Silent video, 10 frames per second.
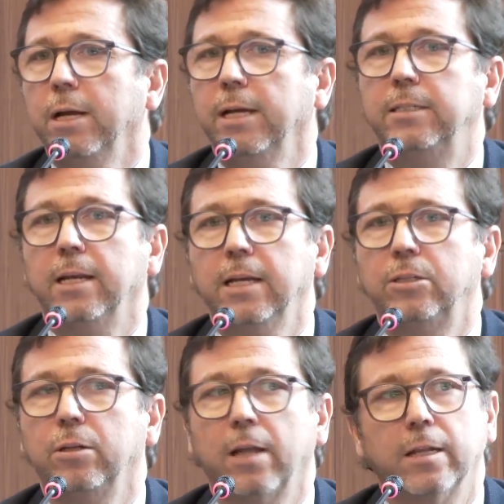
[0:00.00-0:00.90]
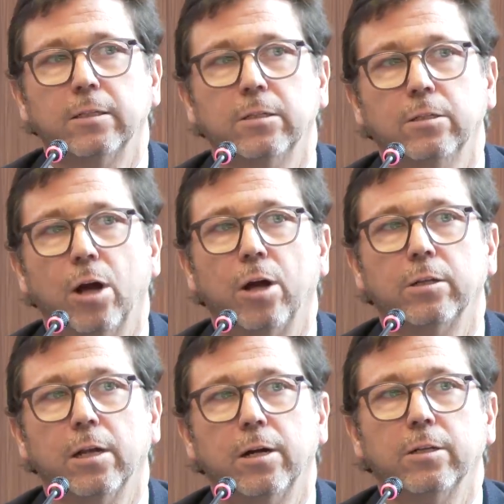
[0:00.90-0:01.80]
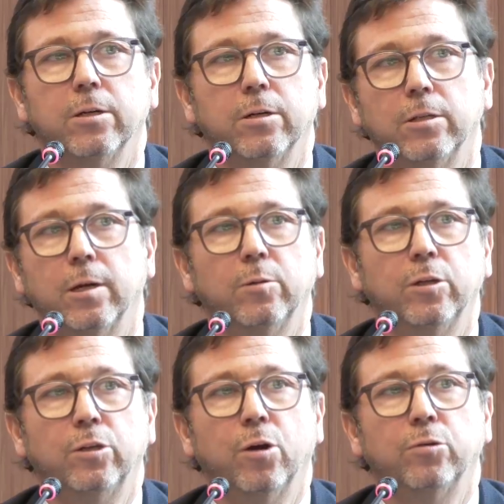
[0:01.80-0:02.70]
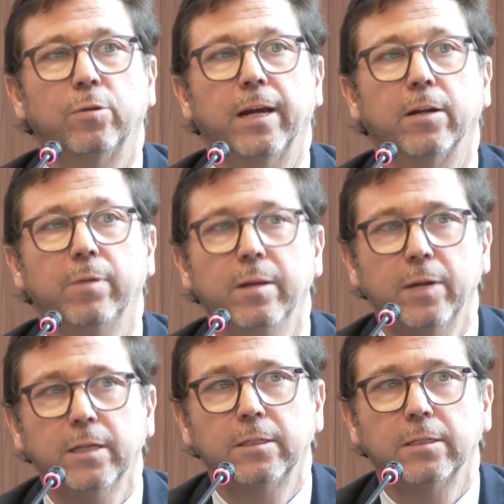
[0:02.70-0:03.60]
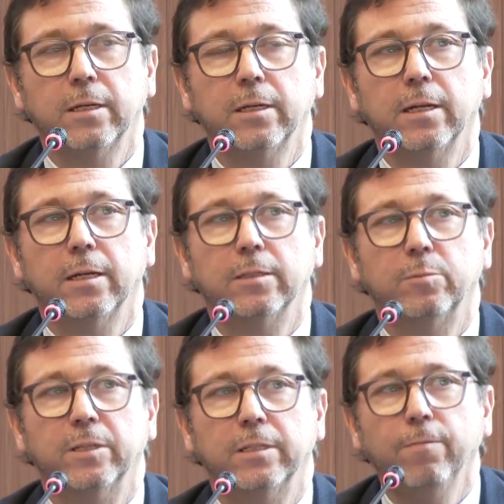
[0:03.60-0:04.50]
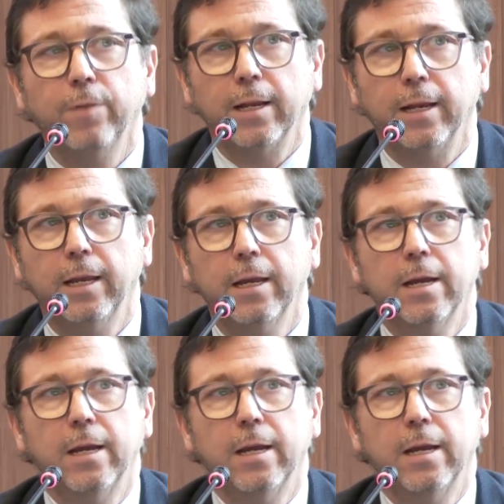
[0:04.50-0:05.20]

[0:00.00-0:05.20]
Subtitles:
it's an issue that is not under WTO trade agreements specifically,